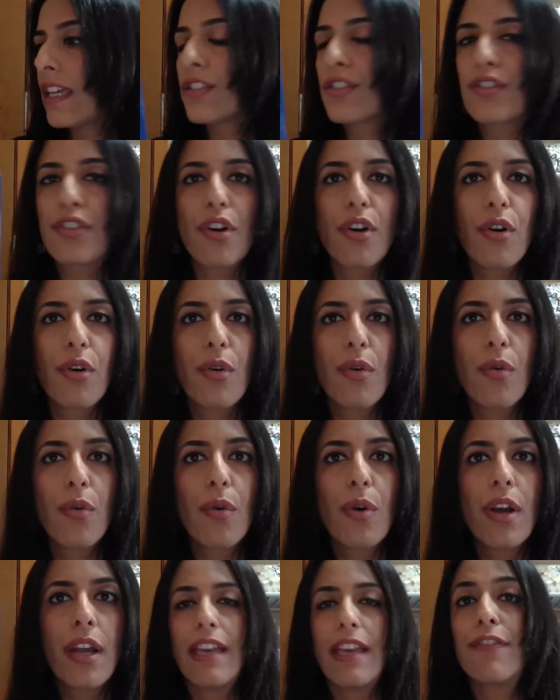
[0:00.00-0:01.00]

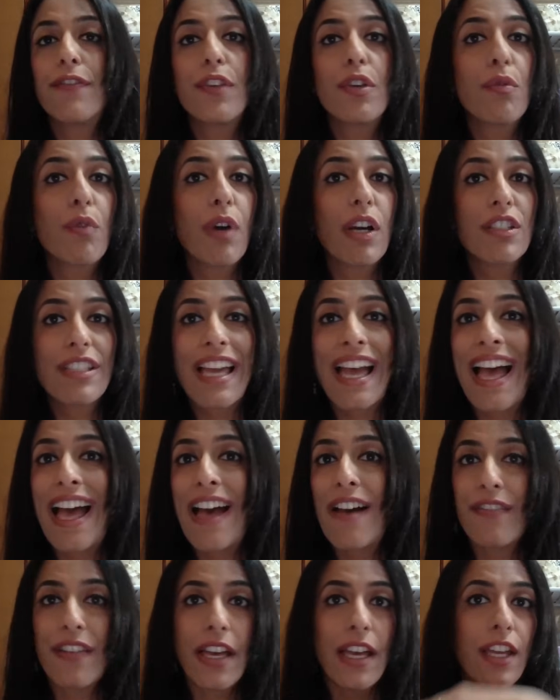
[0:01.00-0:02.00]
So if you want to
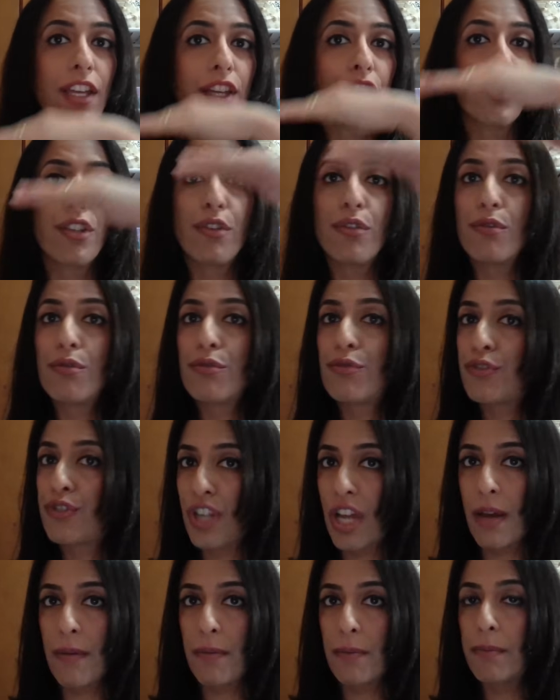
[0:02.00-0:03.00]
have a huge
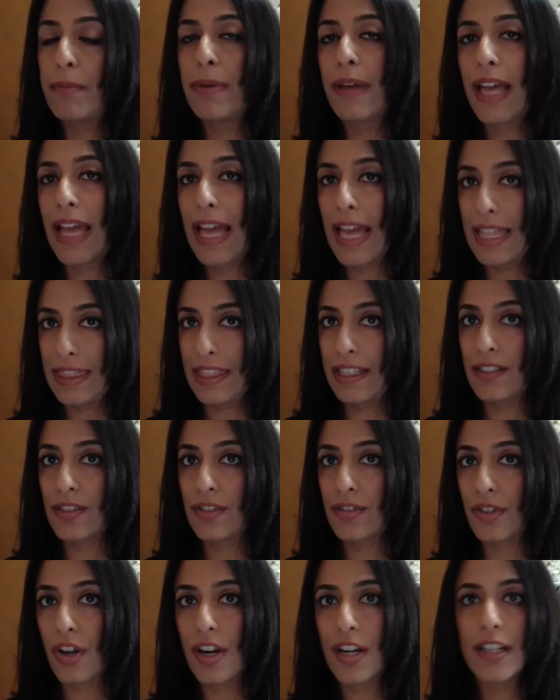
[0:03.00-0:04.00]
jump at the
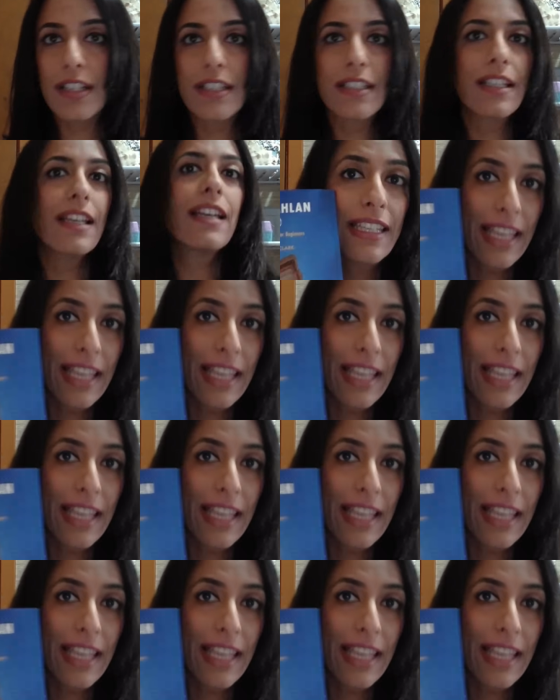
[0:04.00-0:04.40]
start,